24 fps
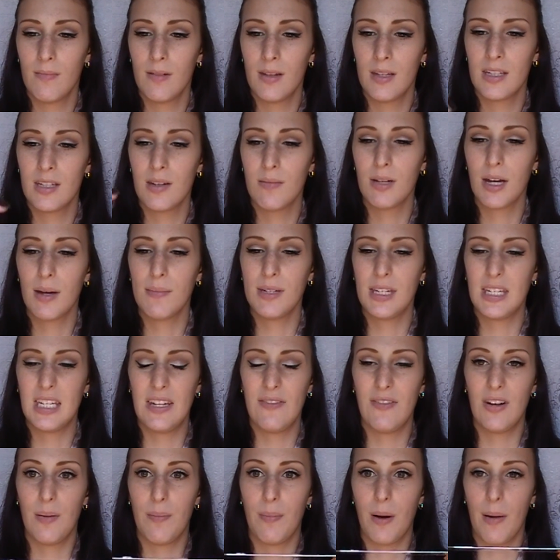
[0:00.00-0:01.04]
Sometimes it's
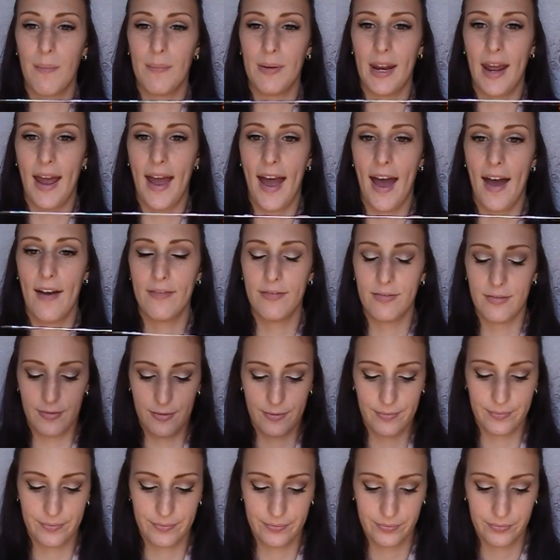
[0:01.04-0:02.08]
even a pump and a half.
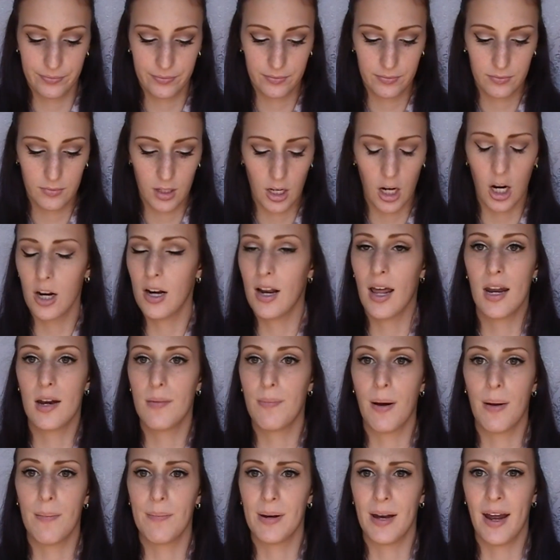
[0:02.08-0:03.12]
Or not a
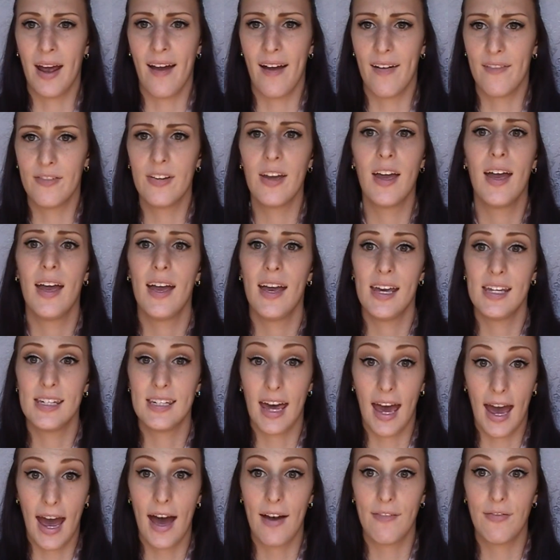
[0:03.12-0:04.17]
pump and a half, it's
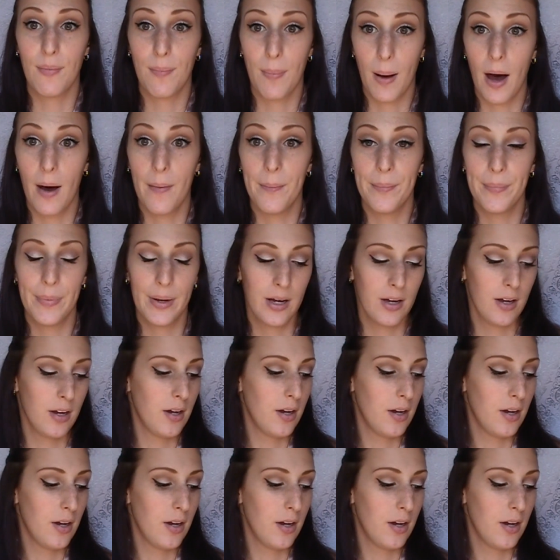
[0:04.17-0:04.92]
a half a pump.